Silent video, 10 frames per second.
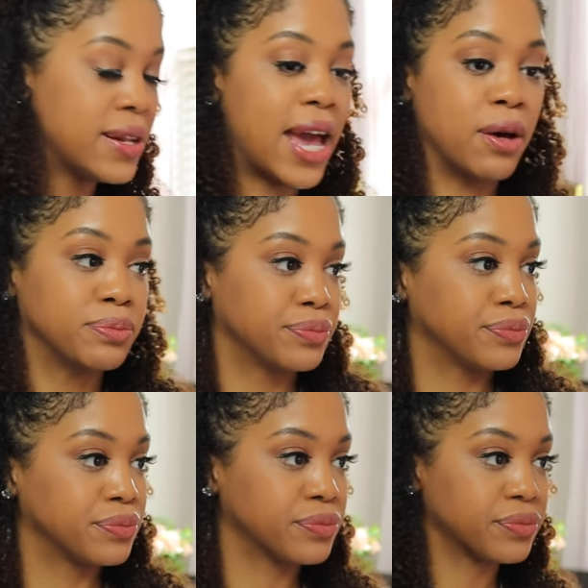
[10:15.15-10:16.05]
Now,
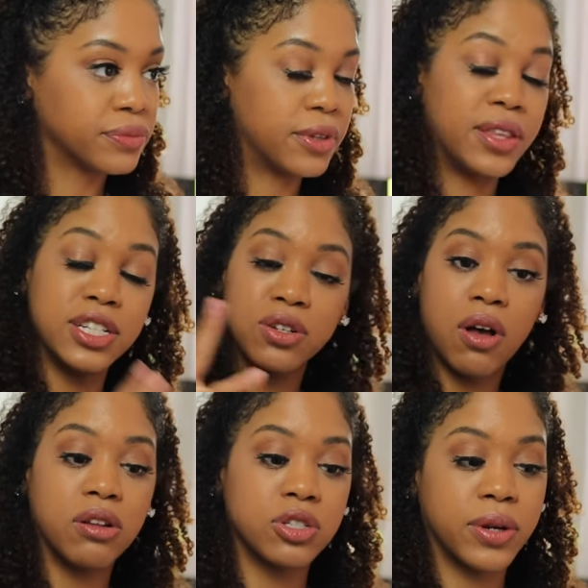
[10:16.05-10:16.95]
these are
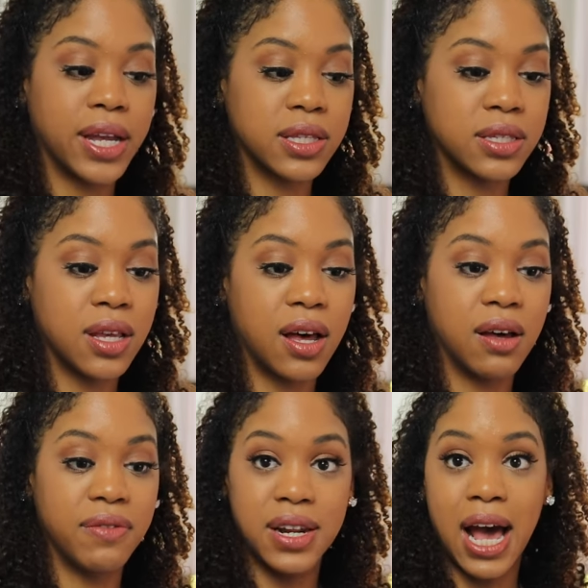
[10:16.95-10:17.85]
all traits
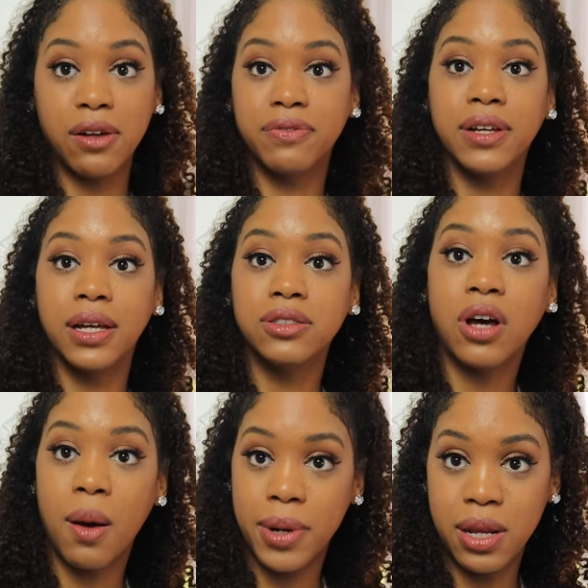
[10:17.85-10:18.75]
of an alpha
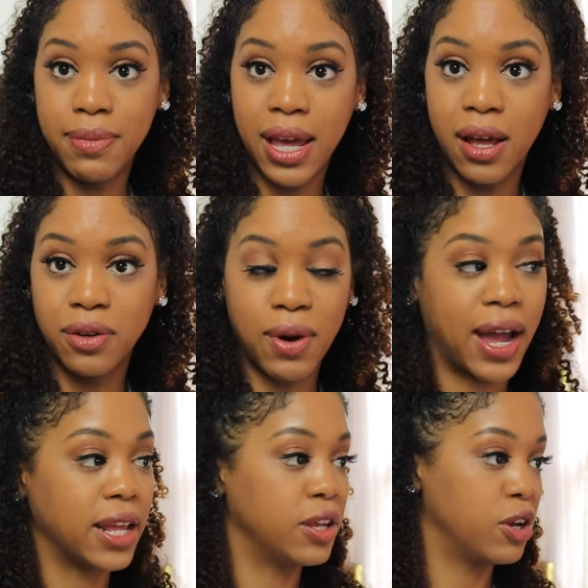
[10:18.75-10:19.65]
dominant man,
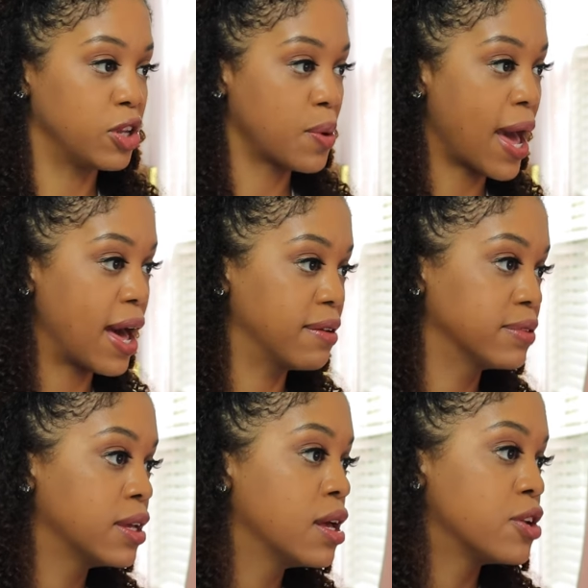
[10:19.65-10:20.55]
right? You know, you
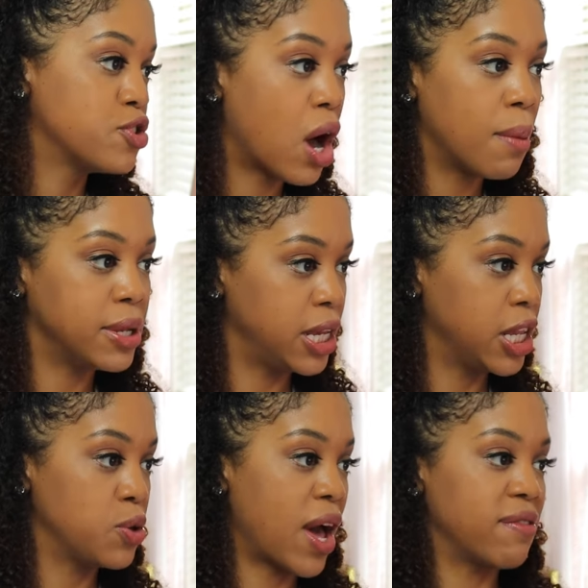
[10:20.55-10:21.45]
have
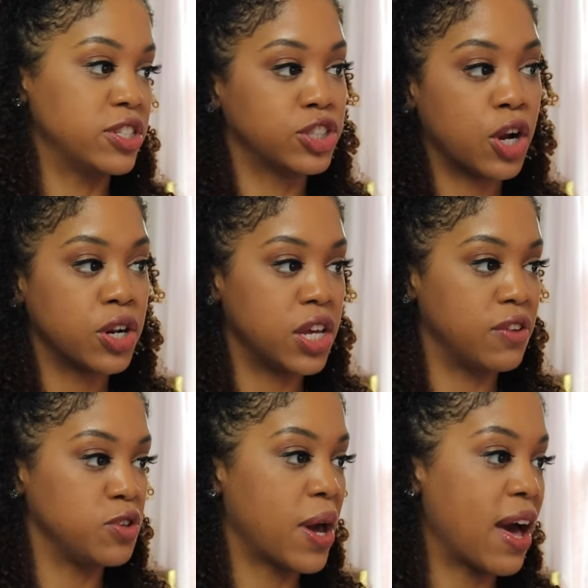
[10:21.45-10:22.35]
dominant, you have
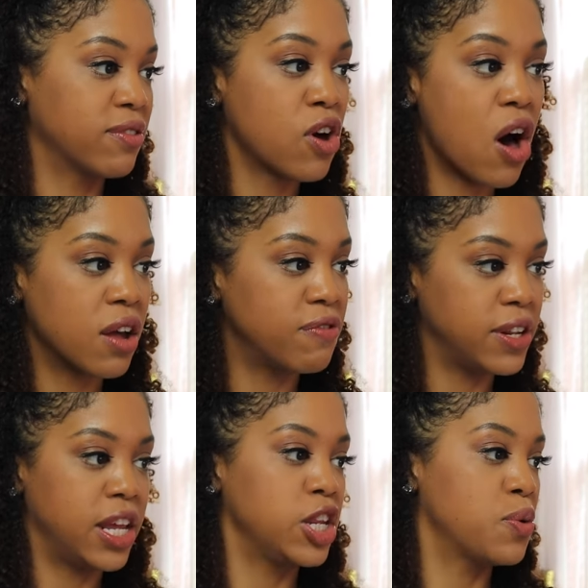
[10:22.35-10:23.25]
assertive, you have
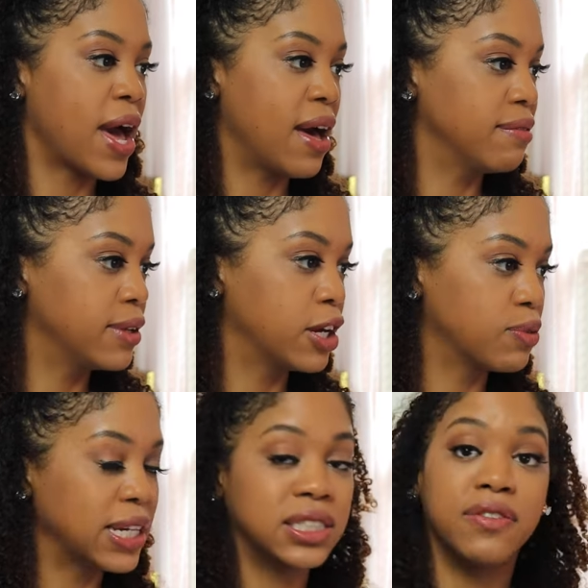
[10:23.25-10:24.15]
confident, you have
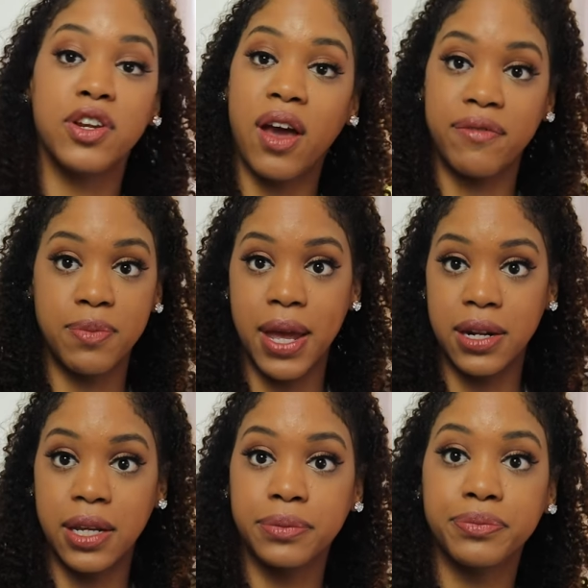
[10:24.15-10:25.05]
aggressive, and you have
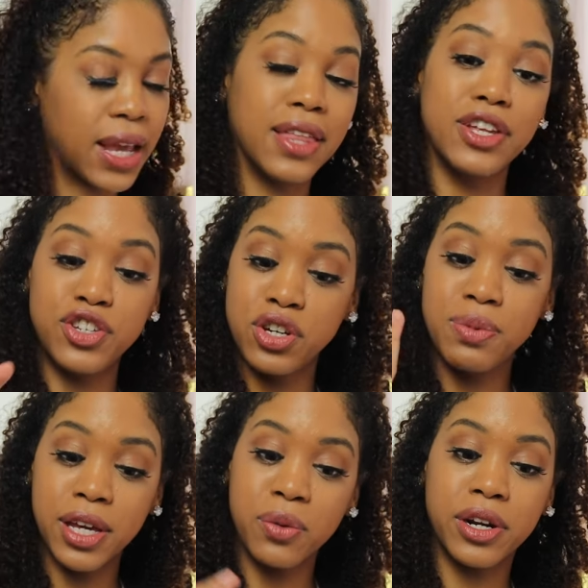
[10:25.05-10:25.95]
demanding. And the two
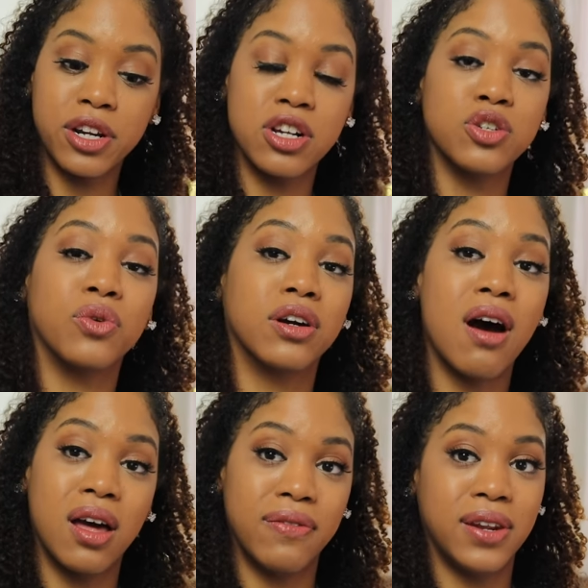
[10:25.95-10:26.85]
big winners were
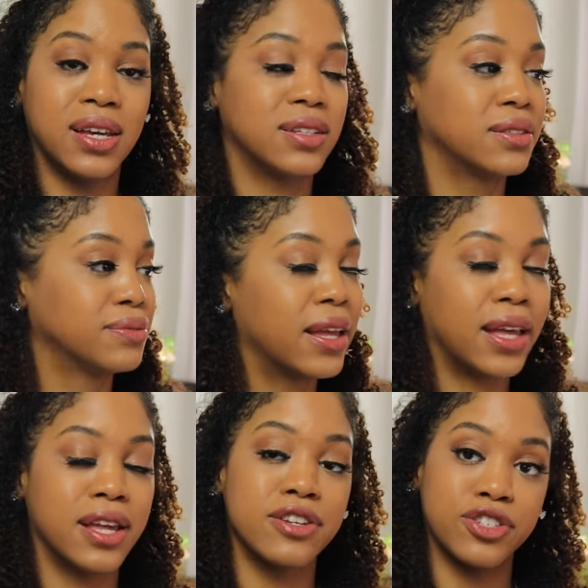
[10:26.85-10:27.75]
confident
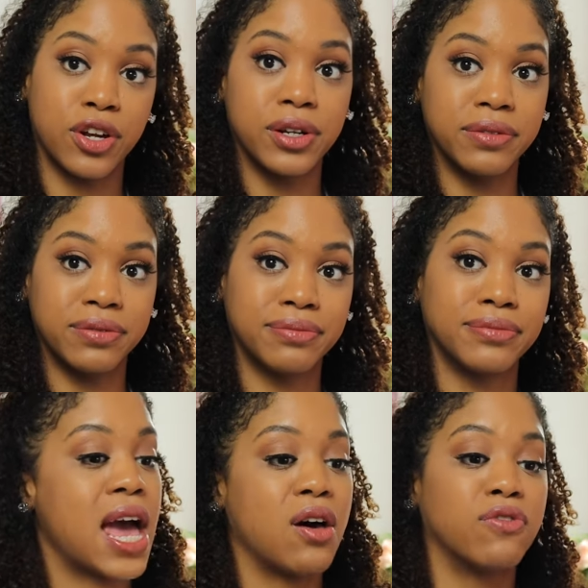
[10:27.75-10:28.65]
and assertive.
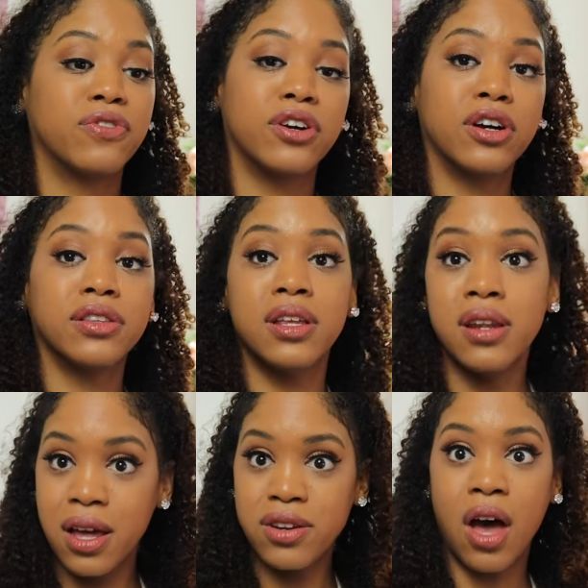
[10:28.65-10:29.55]
Now, for the
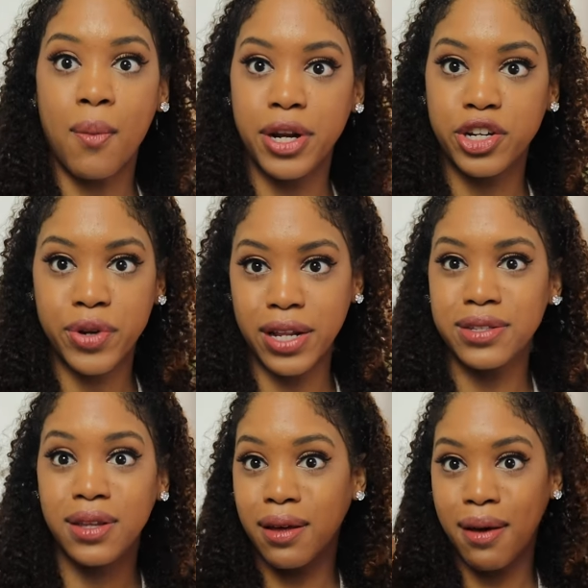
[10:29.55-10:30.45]
non-dominant
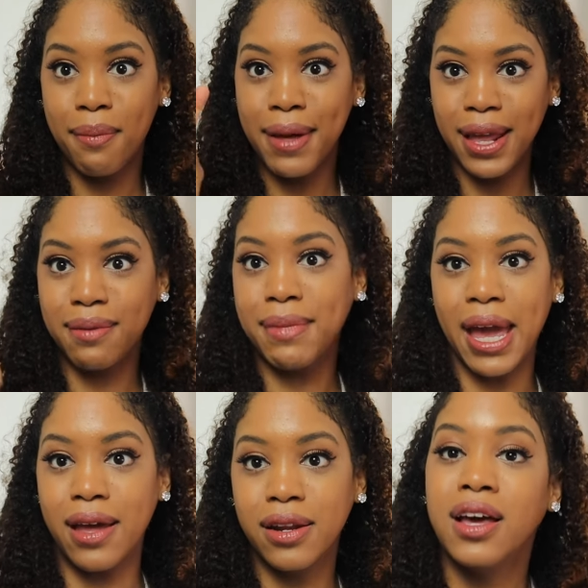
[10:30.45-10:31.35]
traits, the beta
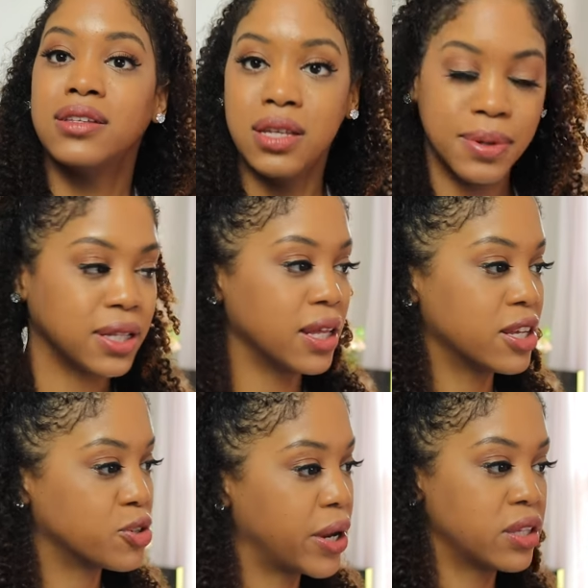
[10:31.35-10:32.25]
man, typically
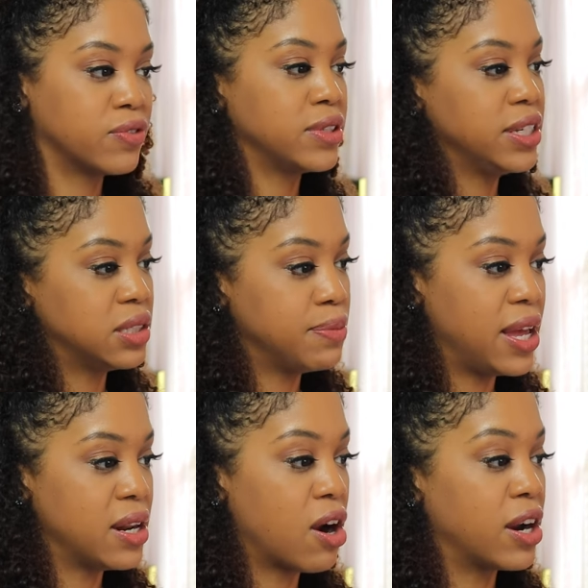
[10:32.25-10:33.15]
the traits for these
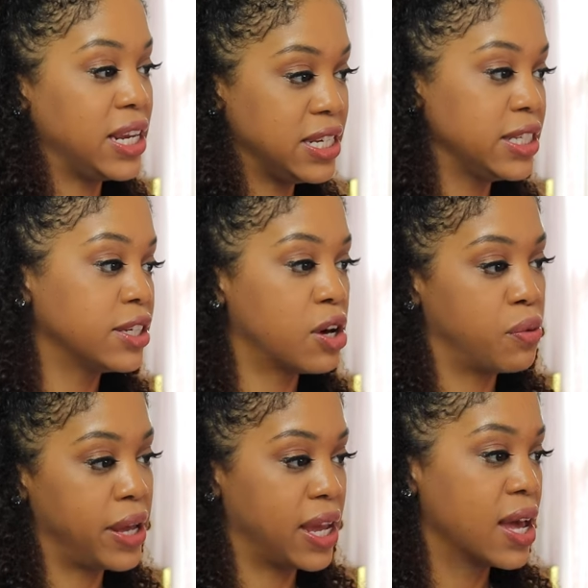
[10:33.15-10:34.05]
men are
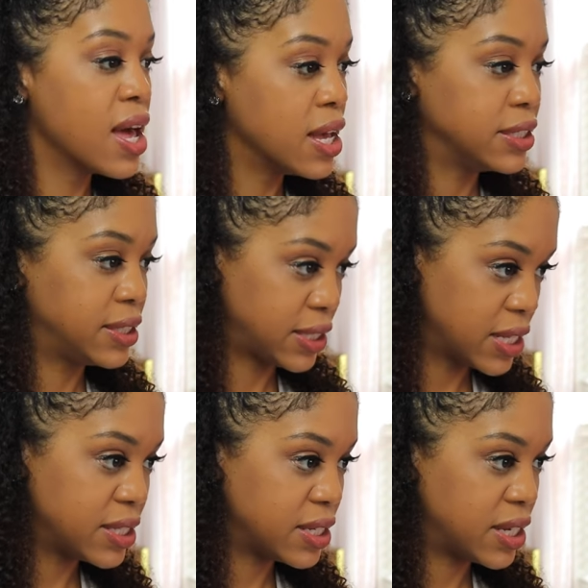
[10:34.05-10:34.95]
easygoing,
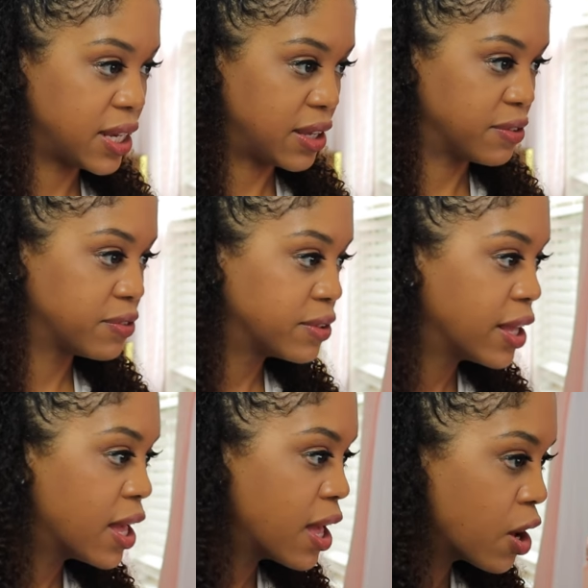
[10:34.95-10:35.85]
sensitive,
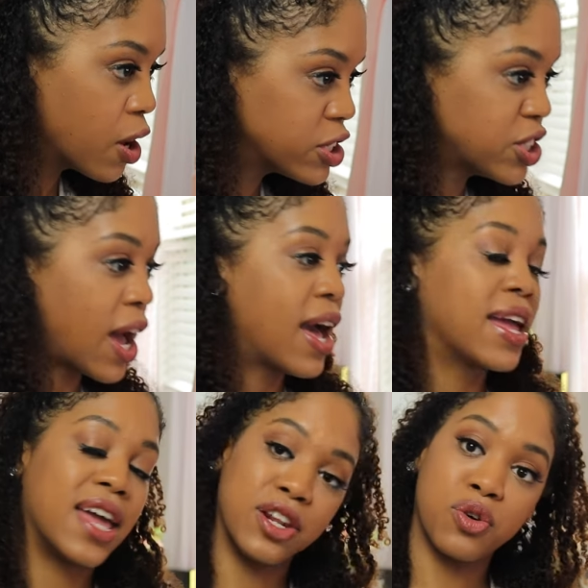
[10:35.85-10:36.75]
shy,
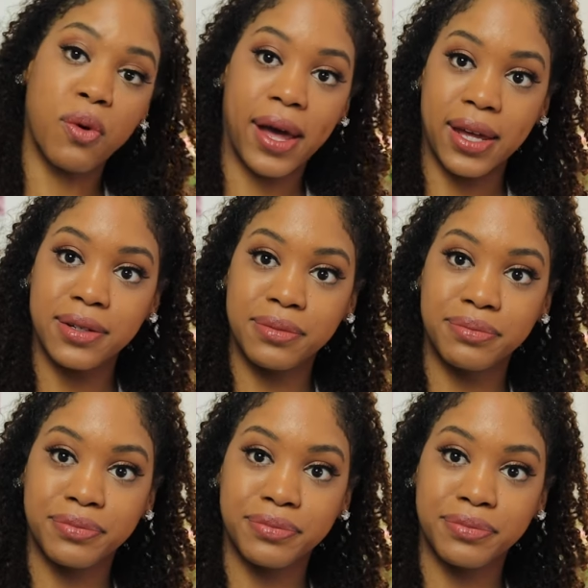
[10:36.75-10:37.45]
and quiet.